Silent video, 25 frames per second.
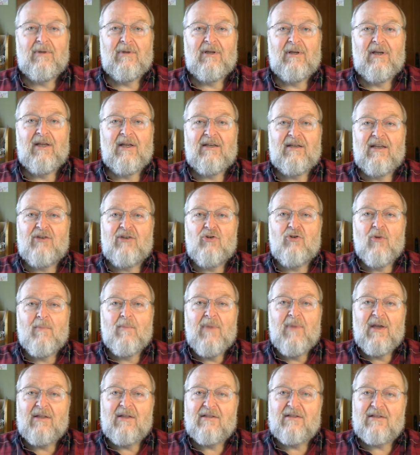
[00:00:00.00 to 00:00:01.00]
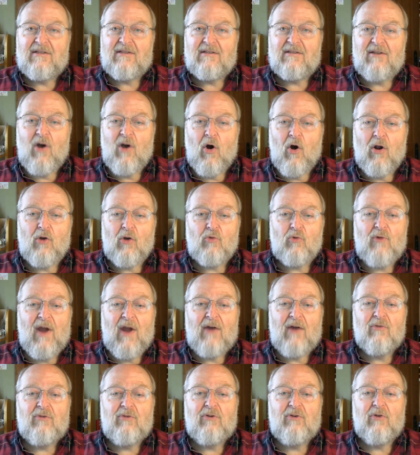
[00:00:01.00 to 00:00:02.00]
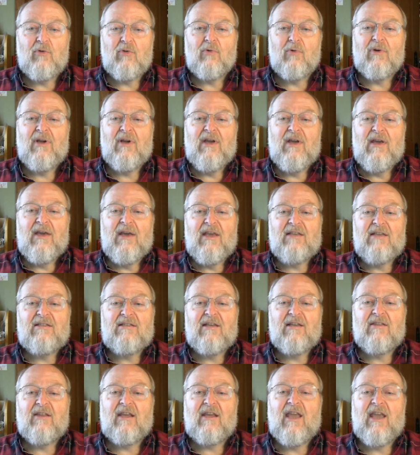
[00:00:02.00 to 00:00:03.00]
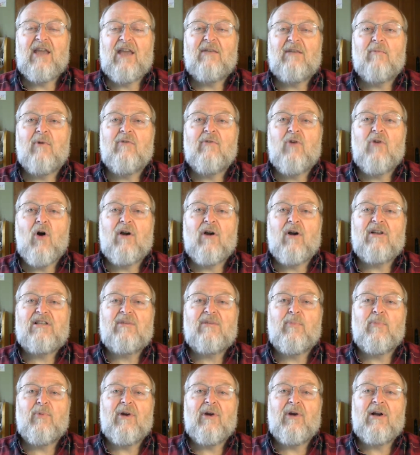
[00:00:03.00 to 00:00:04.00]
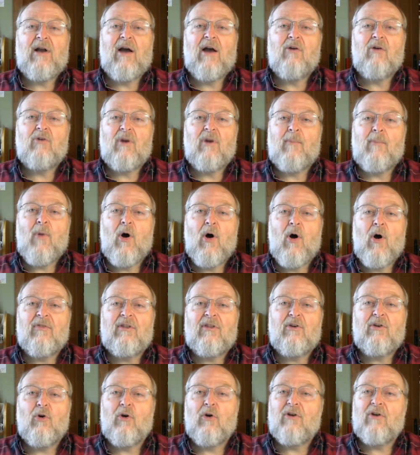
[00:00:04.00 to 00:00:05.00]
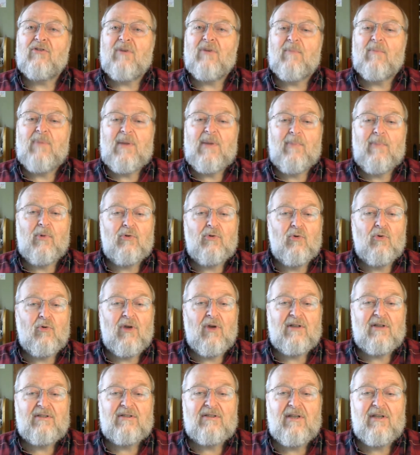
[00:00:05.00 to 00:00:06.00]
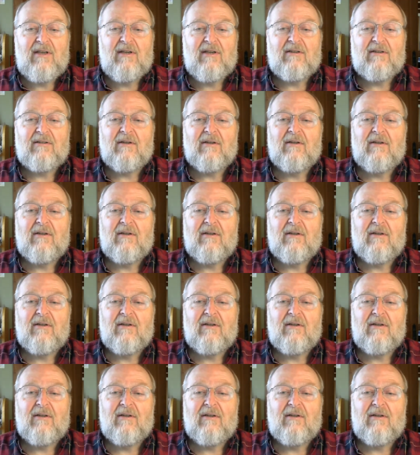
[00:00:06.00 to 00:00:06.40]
and in your midst, all around you. He said, the kingdom of God is spread out upon the earth and people do not see it.